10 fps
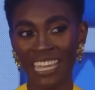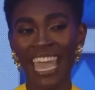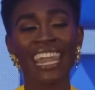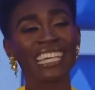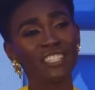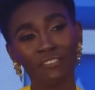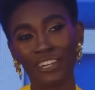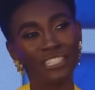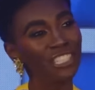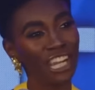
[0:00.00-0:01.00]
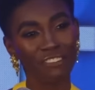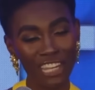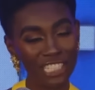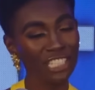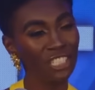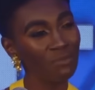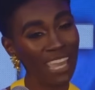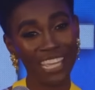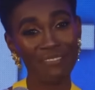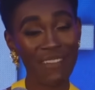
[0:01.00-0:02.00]
And as a first generation
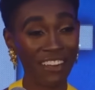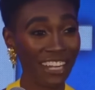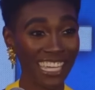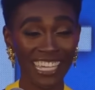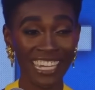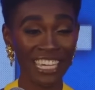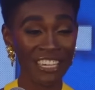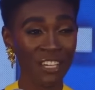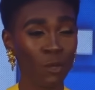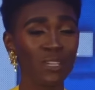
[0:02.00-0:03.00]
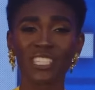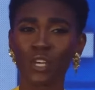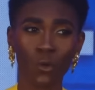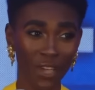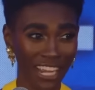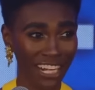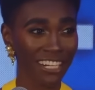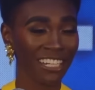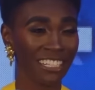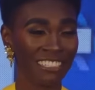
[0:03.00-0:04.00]
Jamaican American who is
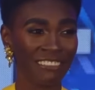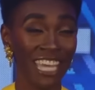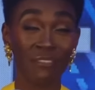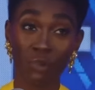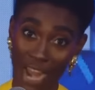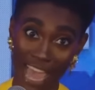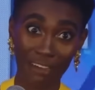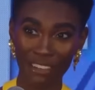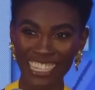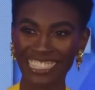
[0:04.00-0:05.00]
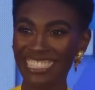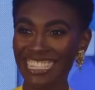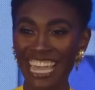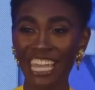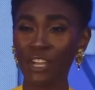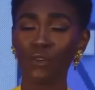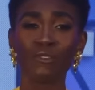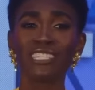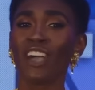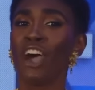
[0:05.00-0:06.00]
queer and proud and who
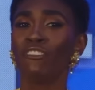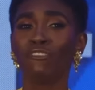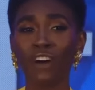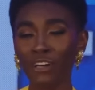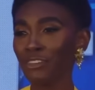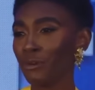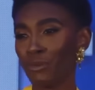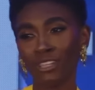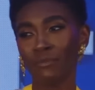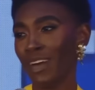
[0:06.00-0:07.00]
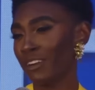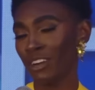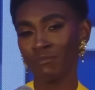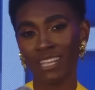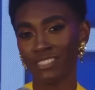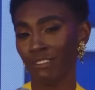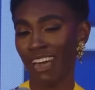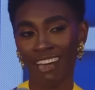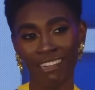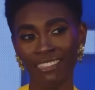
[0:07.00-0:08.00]
is vulnerable about her mental
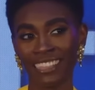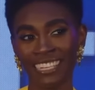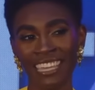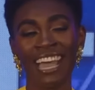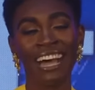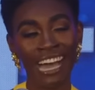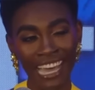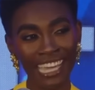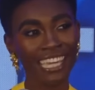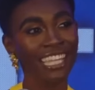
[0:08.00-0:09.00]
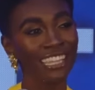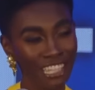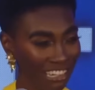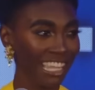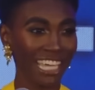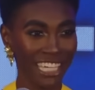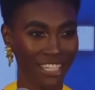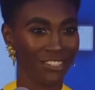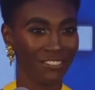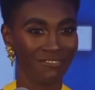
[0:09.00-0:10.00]
health, I look like
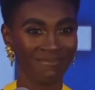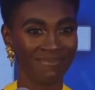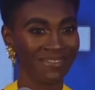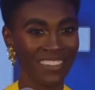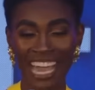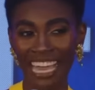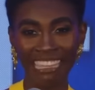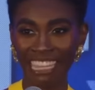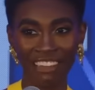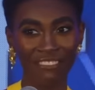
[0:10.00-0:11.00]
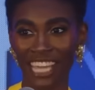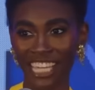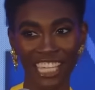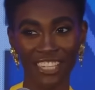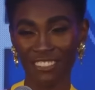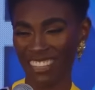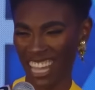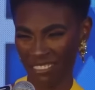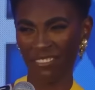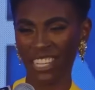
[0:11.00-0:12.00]
you, I love like you, and
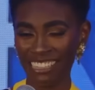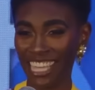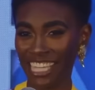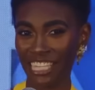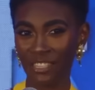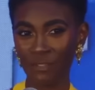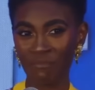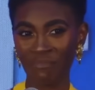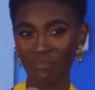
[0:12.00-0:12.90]
I feel like you.